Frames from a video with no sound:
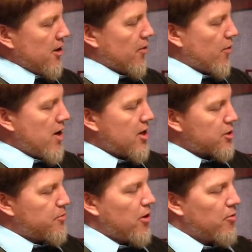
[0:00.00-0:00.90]
the
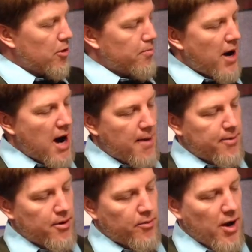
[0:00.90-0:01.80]
radius bone would
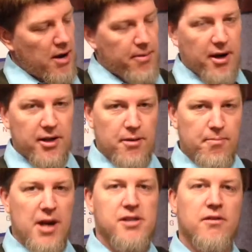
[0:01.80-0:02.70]
pop right about at the
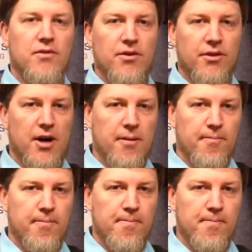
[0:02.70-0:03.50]
base of your thumb.